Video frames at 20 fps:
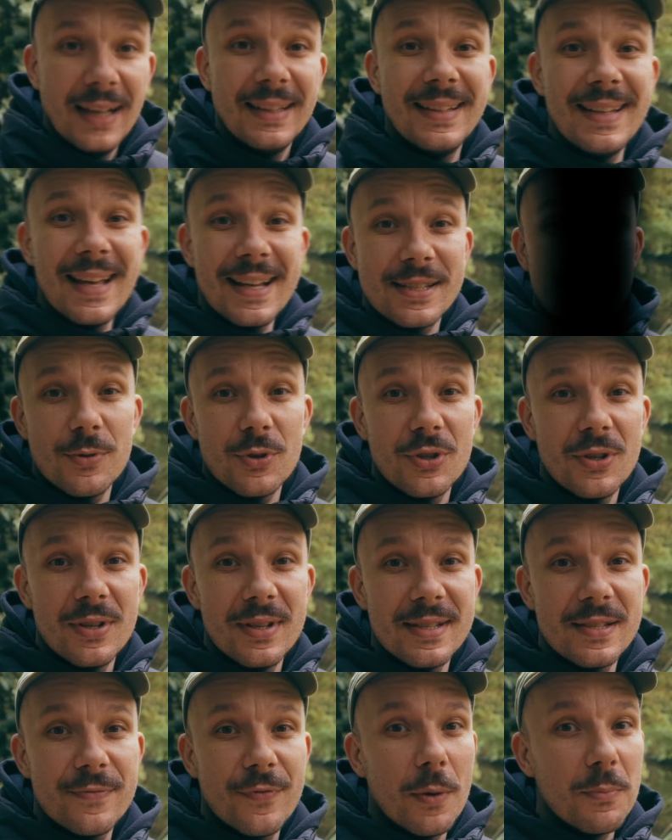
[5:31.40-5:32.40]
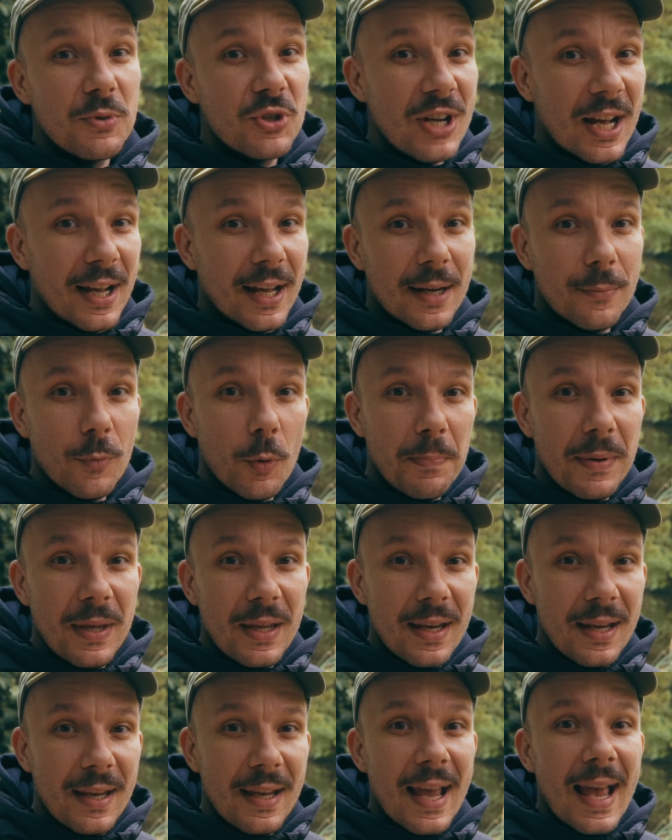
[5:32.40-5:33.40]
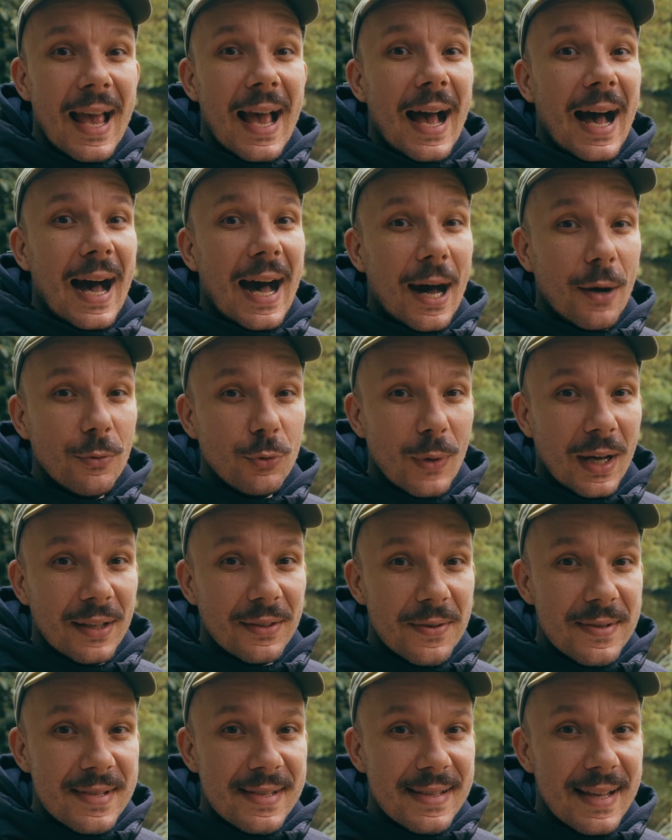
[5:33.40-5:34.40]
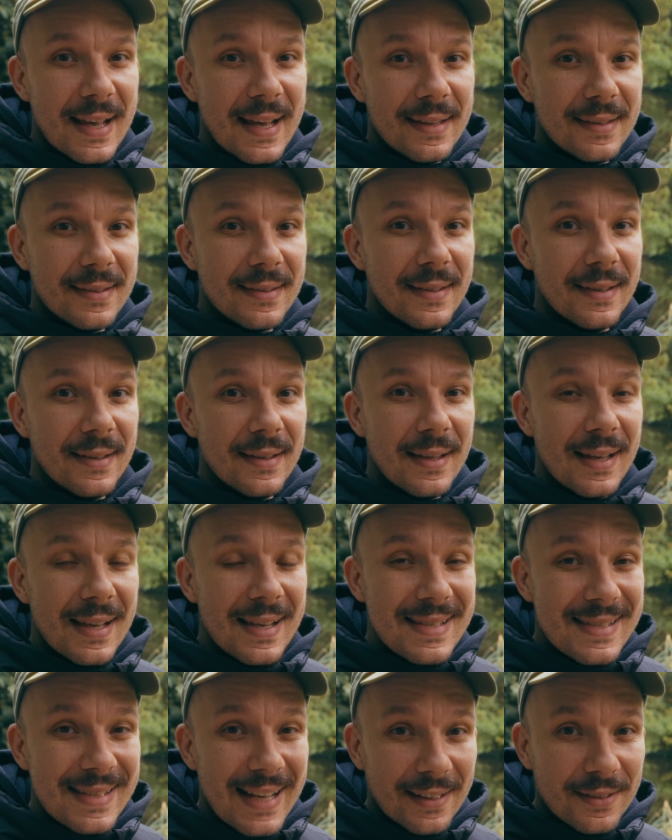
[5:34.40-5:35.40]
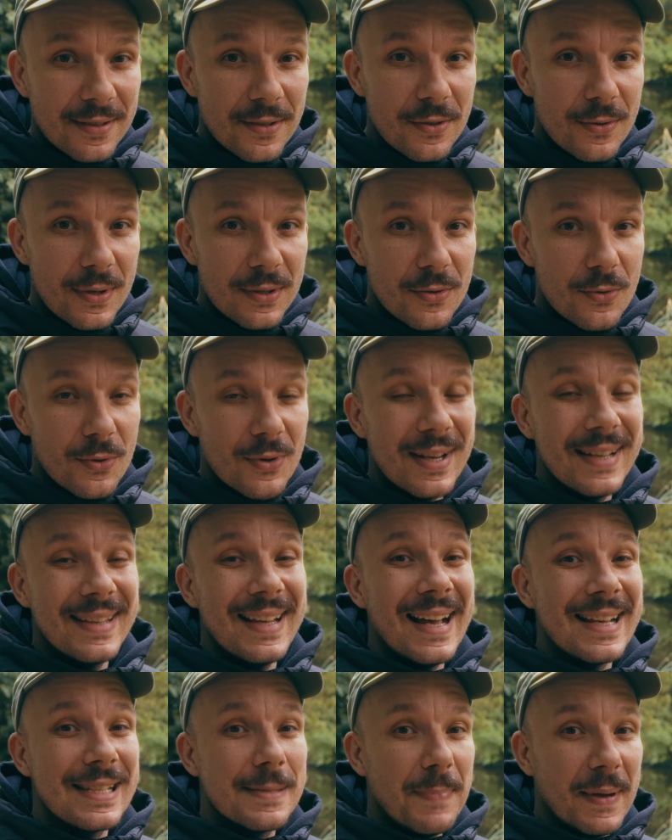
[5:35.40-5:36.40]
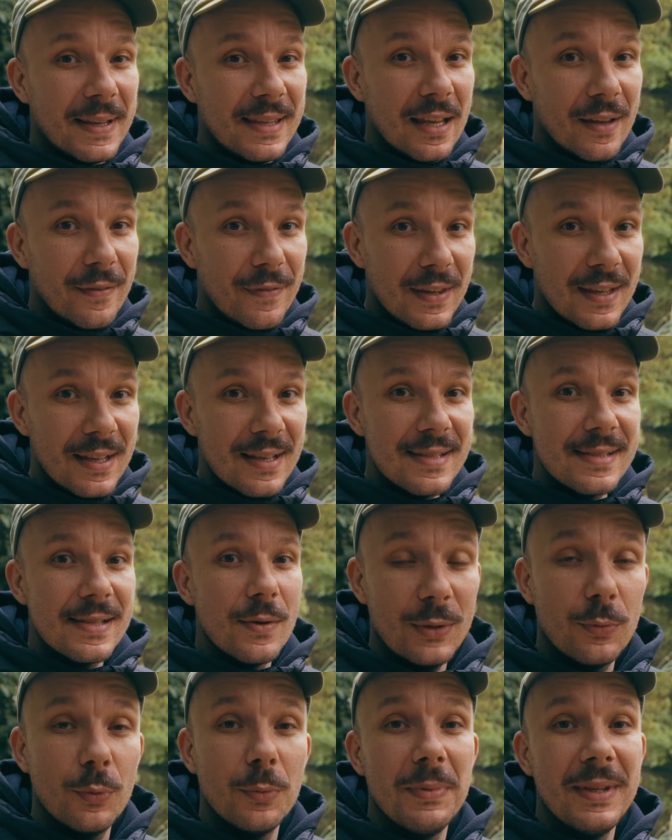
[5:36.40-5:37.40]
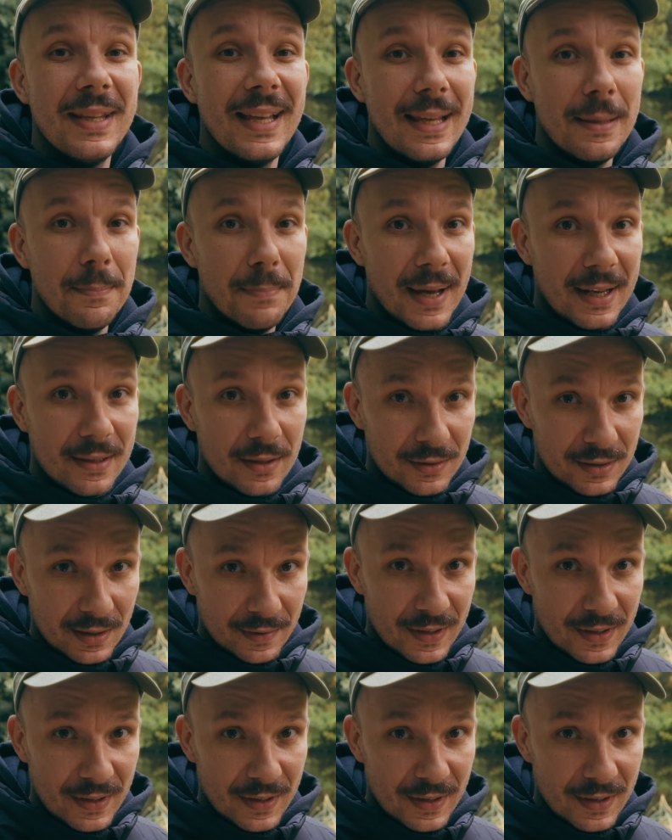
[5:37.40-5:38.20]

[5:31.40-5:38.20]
Next question is from Shankar Bupiri. How to understand the Saturn retrograde aspecting Venus? What would be the impact on the